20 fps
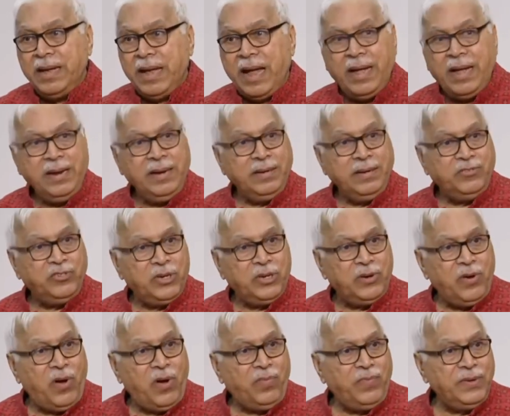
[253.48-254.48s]
And
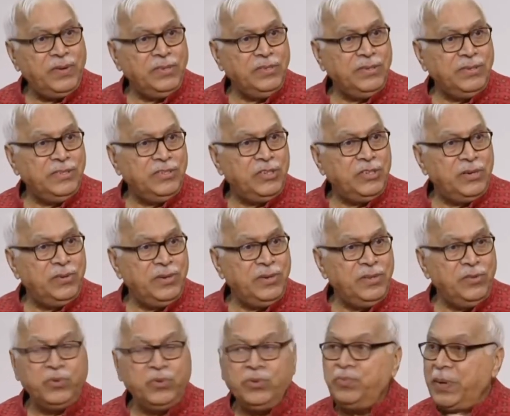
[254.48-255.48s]
orphans and
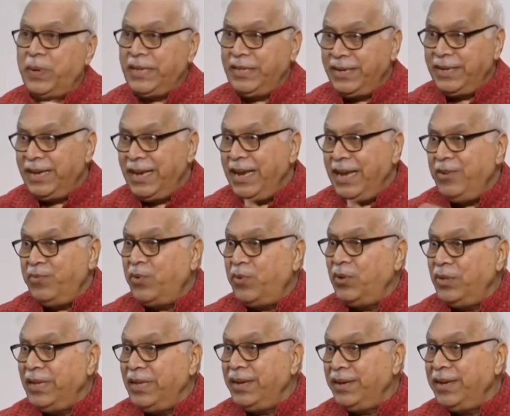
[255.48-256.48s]
children. So basically, it
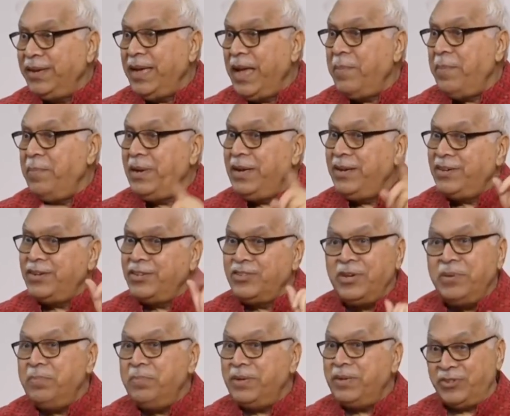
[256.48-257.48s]
was a
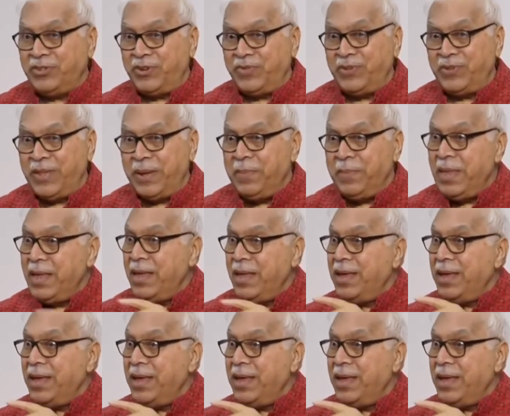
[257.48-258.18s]
rehabilitation measure for them.